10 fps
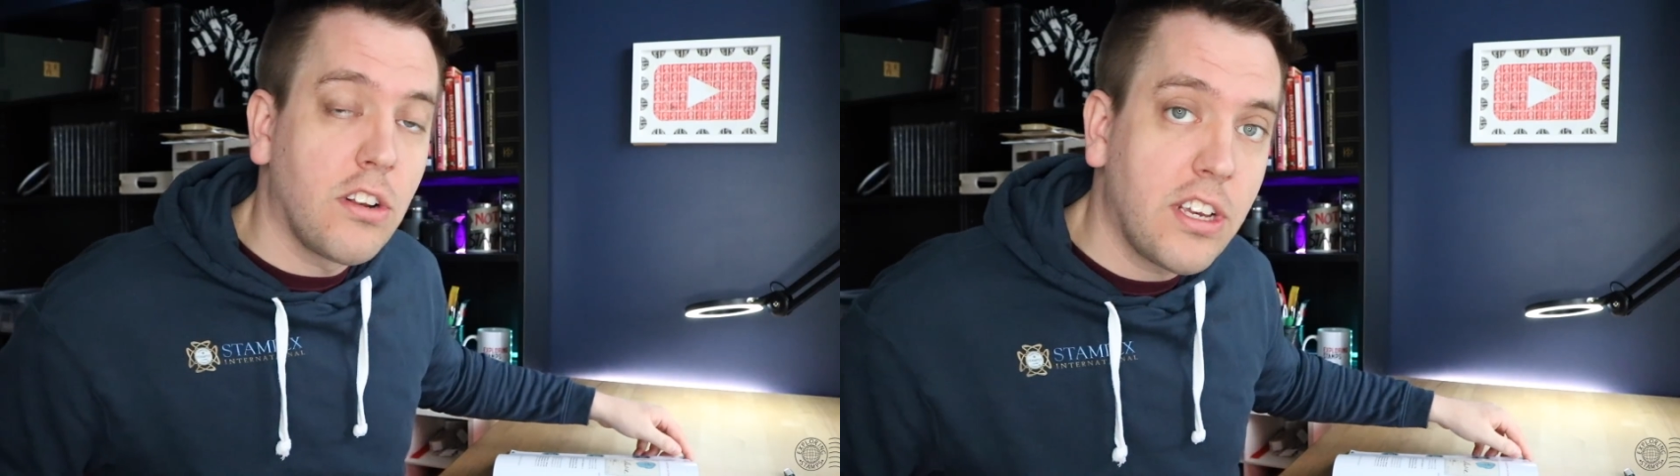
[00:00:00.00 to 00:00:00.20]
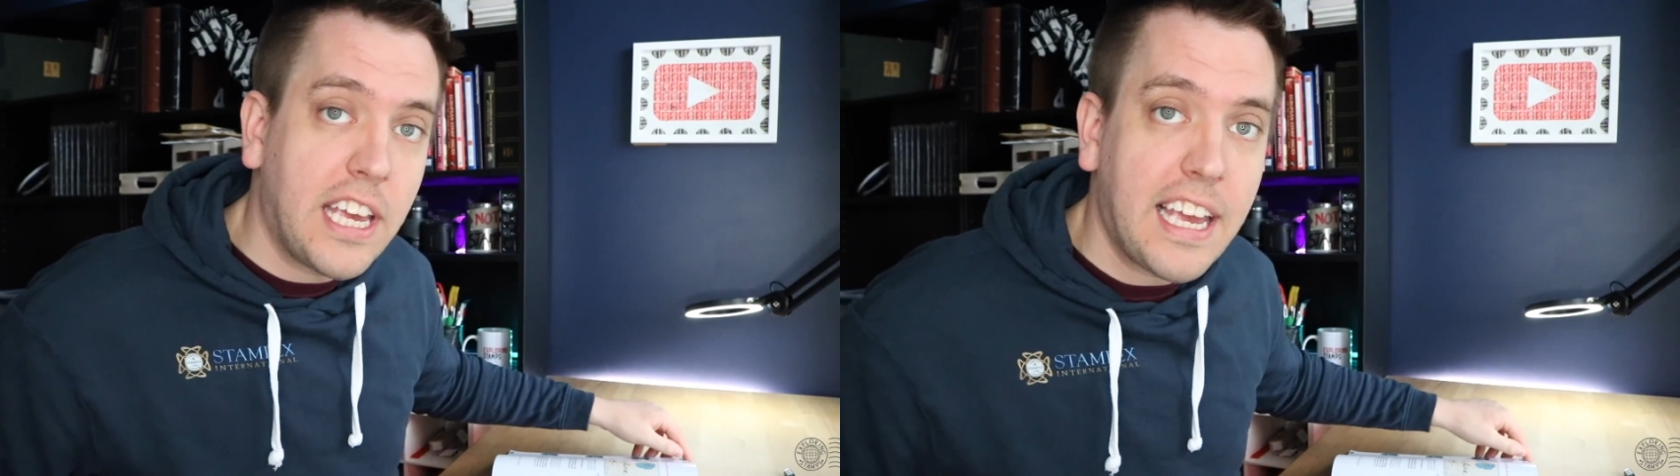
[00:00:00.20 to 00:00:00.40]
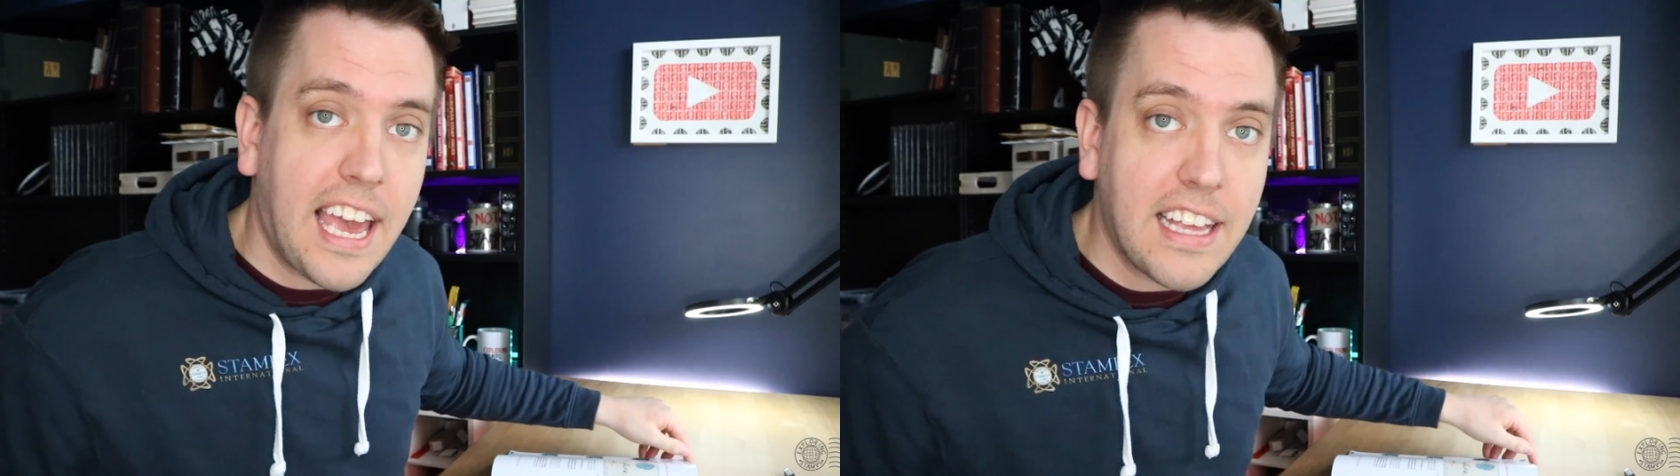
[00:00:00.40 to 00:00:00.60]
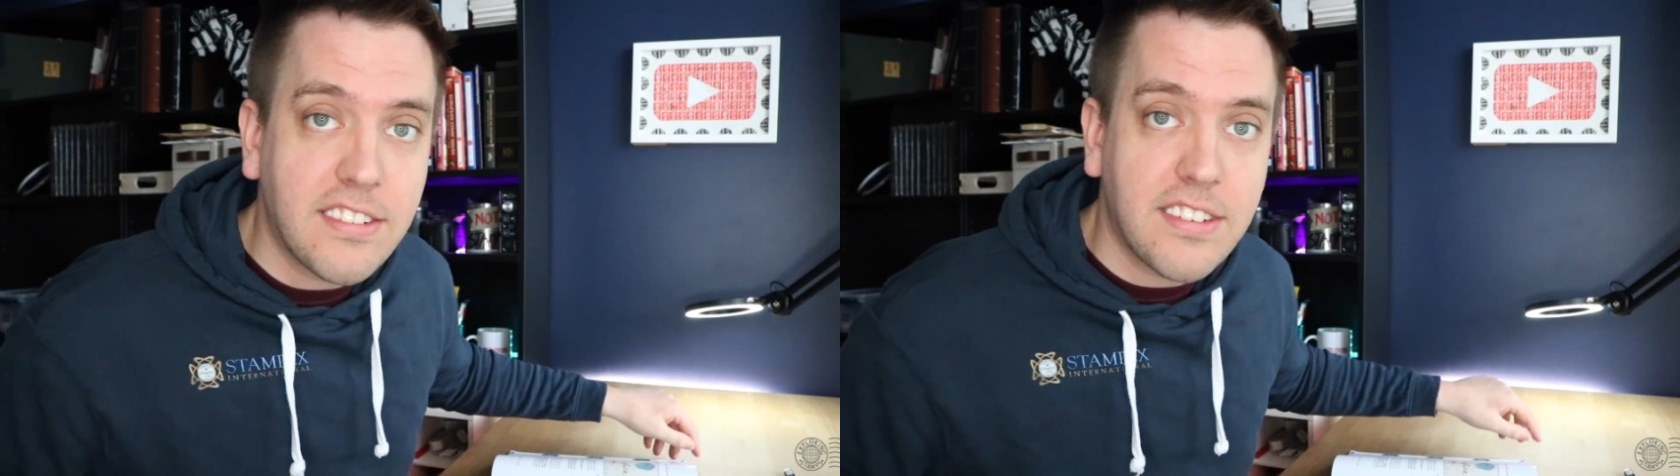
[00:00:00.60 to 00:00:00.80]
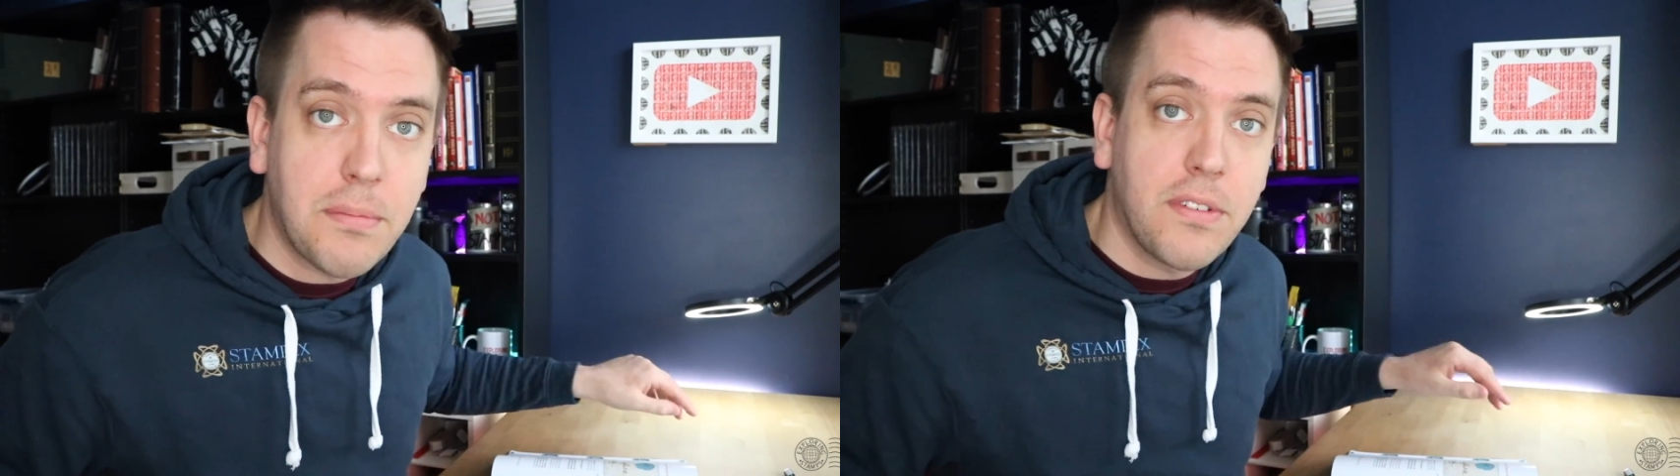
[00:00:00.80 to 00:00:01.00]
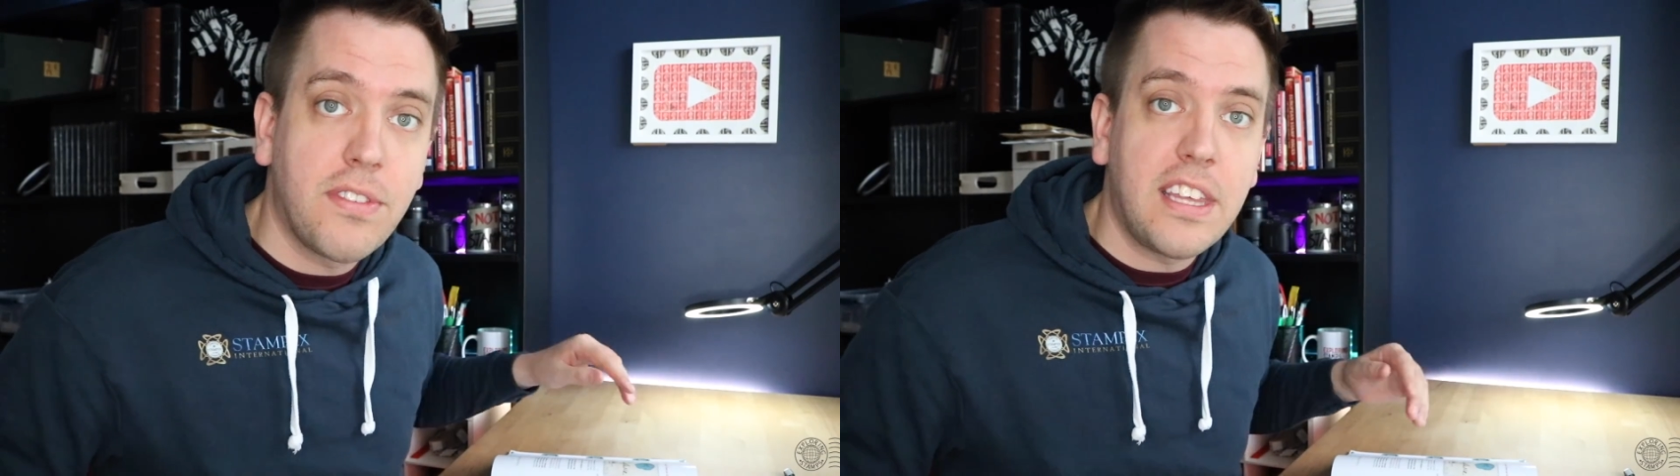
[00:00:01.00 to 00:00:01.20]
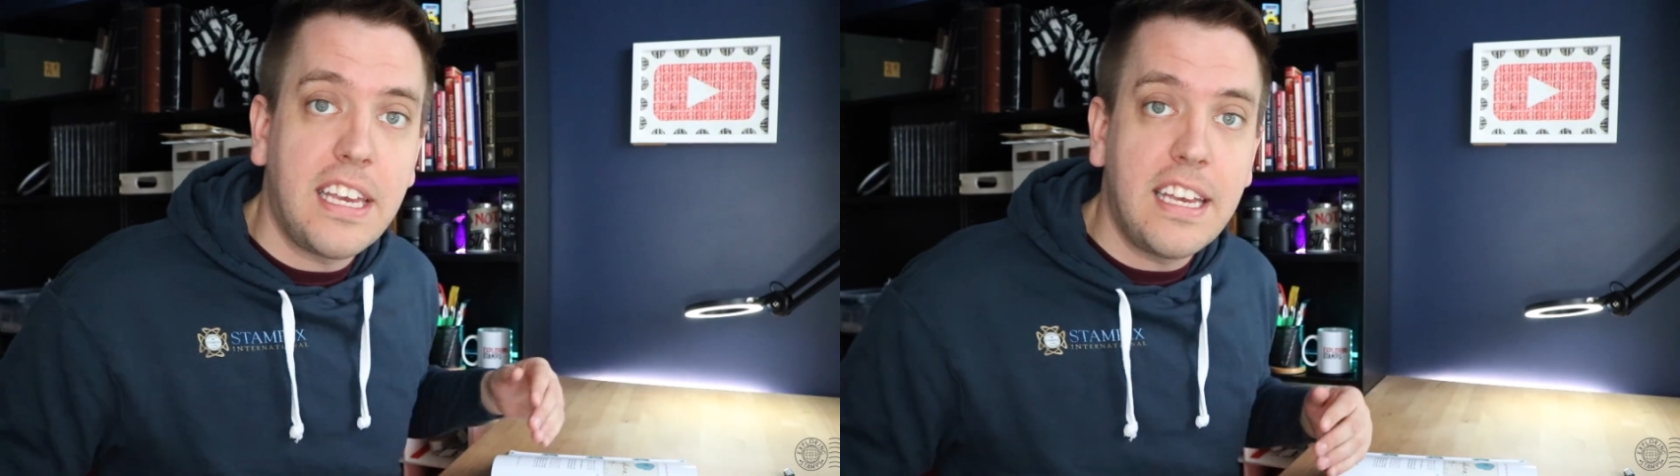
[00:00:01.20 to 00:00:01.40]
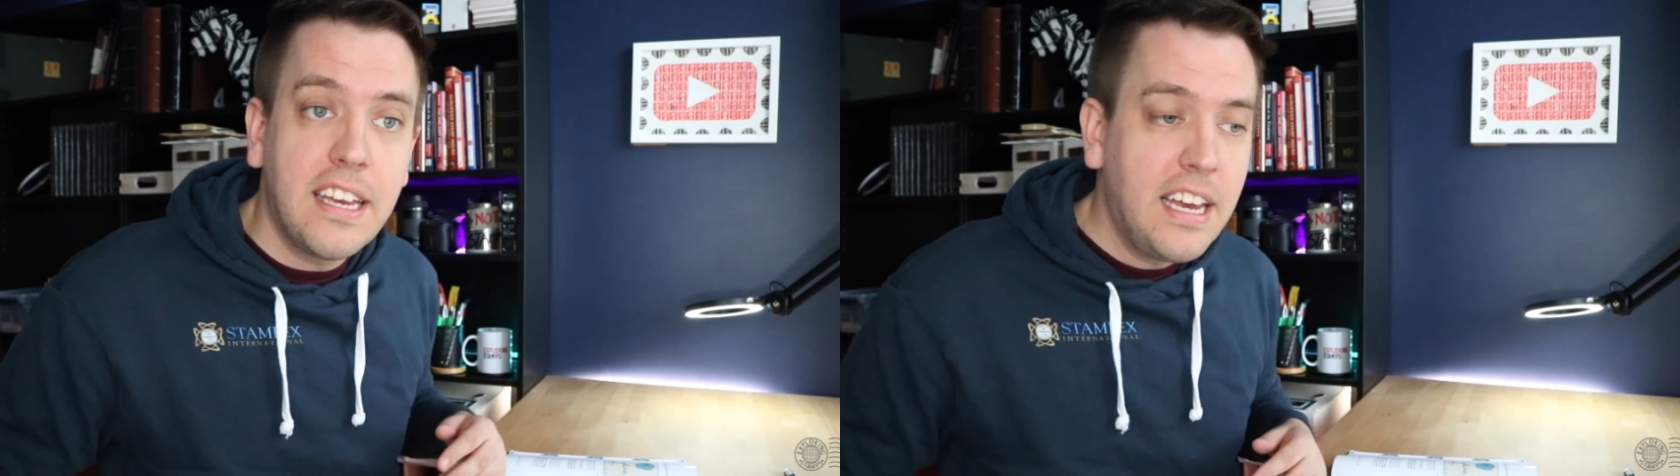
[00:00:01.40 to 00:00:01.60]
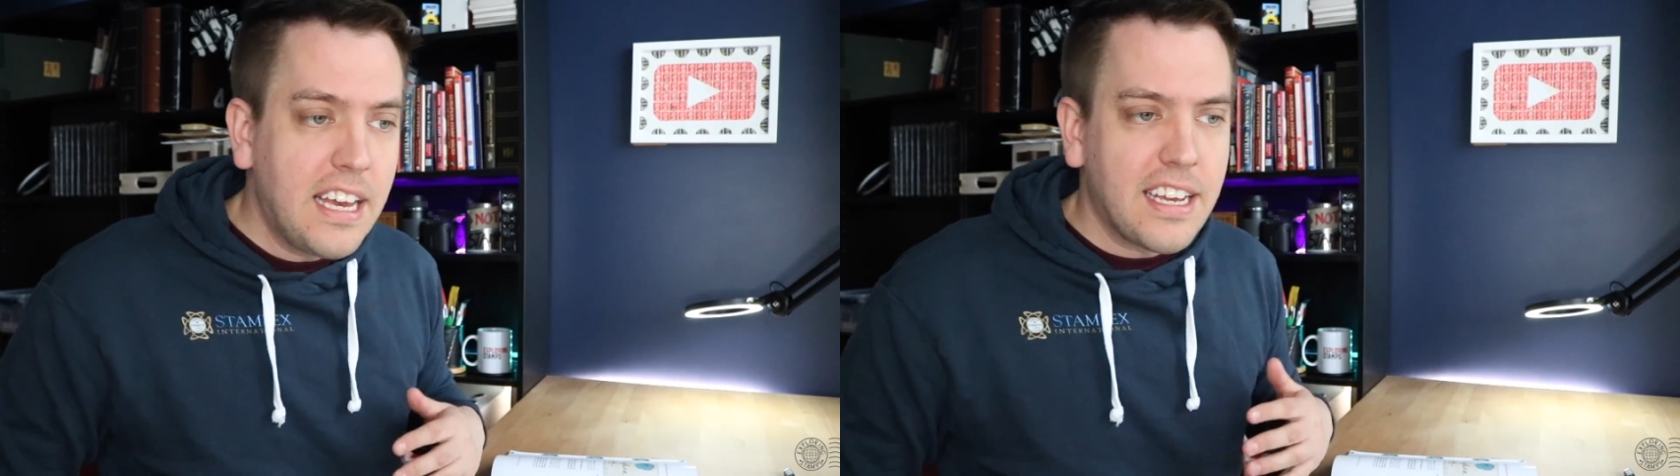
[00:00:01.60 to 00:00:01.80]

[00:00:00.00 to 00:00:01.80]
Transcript: looking at some of the